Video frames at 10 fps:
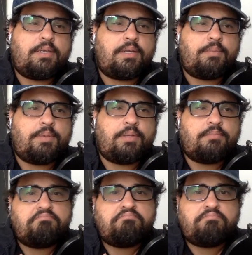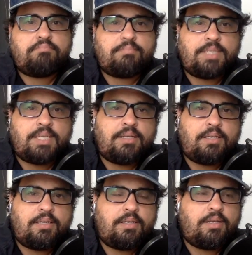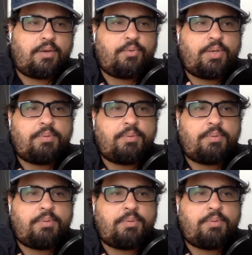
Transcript: I mean, I read